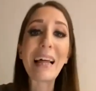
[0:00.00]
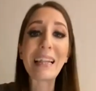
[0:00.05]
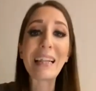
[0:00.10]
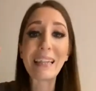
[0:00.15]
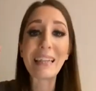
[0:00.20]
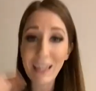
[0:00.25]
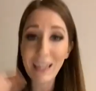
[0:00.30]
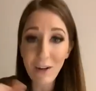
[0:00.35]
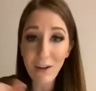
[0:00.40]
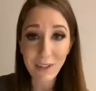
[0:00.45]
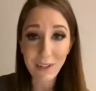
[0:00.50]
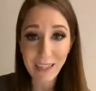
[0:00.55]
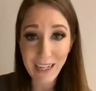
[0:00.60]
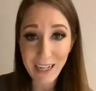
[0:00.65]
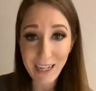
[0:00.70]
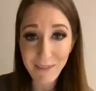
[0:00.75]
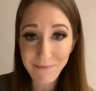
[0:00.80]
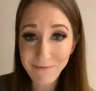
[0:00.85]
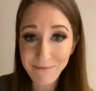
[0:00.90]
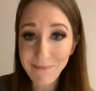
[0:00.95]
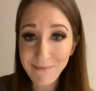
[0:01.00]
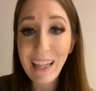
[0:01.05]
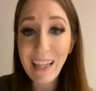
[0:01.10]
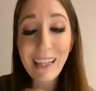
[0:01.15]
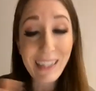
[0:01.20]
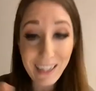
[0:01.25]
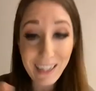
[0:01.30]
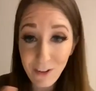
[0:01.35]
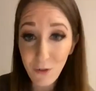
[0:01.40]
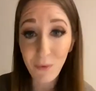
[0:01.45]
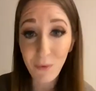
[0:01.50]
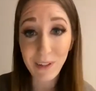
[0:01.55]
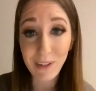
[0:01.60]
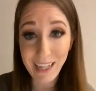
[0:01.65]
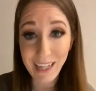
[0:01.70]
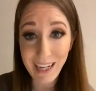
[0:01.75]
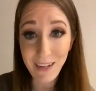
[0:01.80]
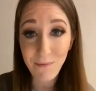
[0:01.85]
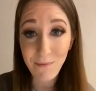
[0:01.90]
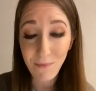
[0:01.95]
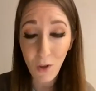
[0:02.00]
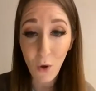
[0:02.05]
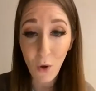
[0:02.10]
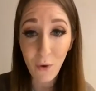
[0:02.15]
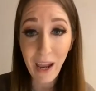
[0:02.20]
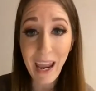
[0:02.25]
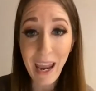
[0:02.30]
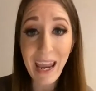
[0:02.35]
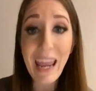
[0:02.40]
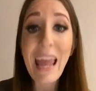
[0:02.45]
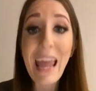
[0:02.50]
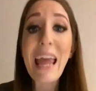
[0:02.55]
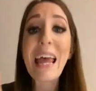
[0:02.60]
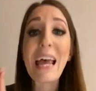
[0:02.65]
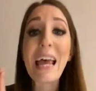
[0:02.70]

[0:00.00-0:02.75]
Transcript: Literally, literally. Okay.